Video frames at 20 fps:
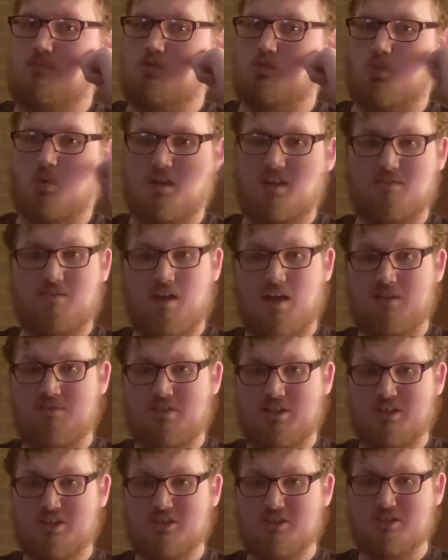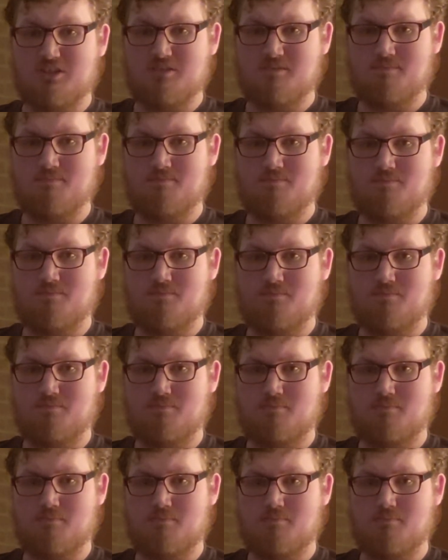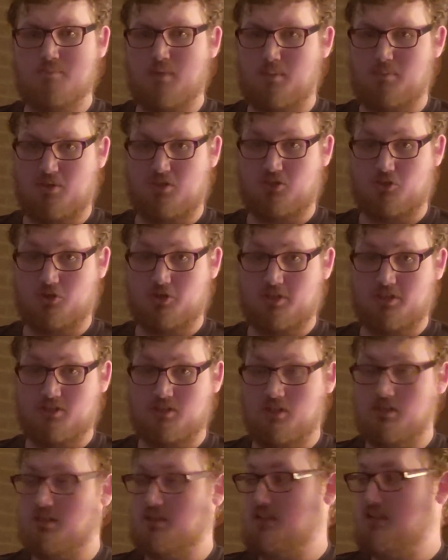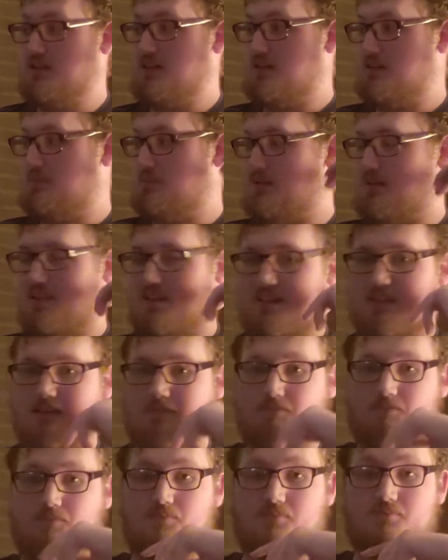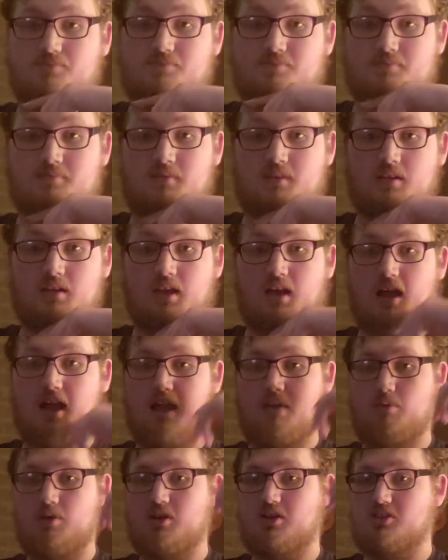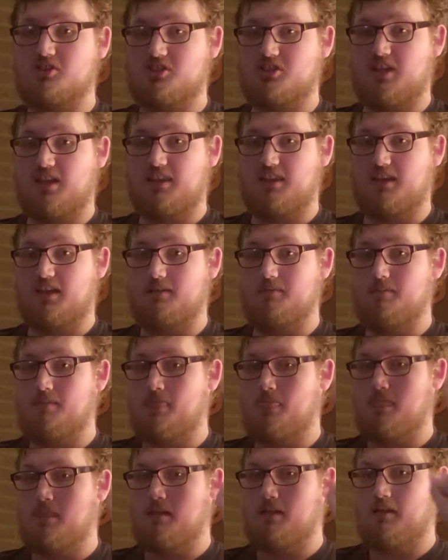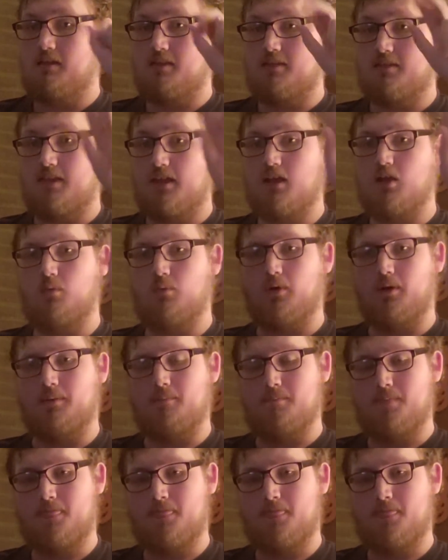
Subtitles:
25 years, maybe 30. But yeah, I would understand that. Second one,